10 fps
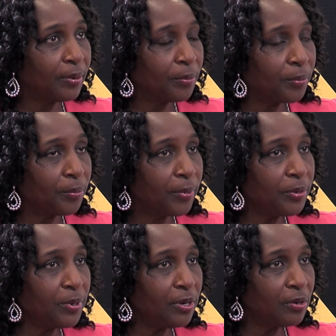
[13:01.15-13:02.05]

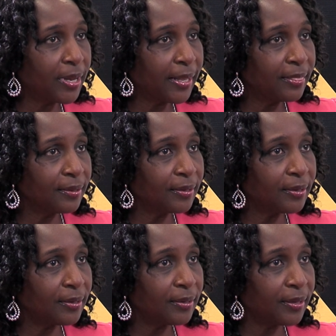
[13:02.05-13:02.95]
When we look at
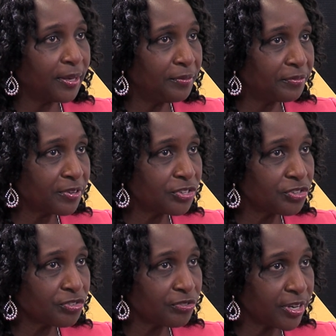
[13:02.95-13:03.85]
the
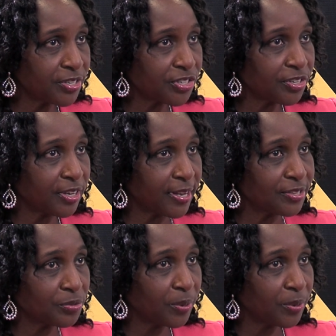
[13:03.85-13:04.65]
infrastructure as